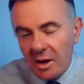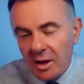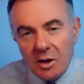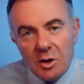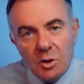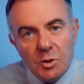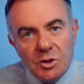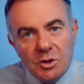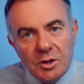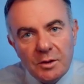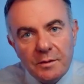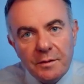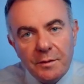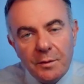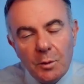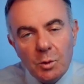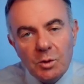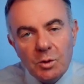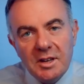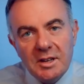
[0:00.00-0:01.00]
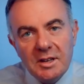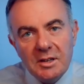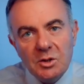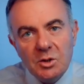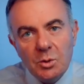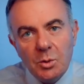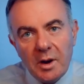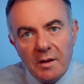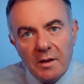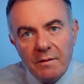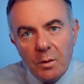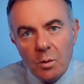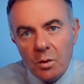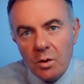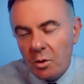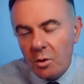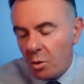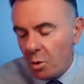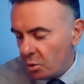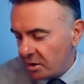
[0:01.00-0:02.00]
elusive 14 to
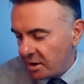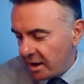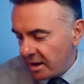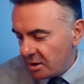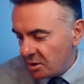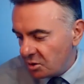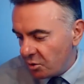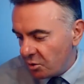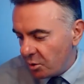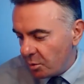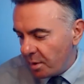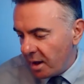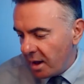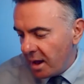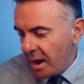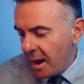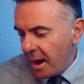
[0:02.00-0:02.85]
24-year-old age group.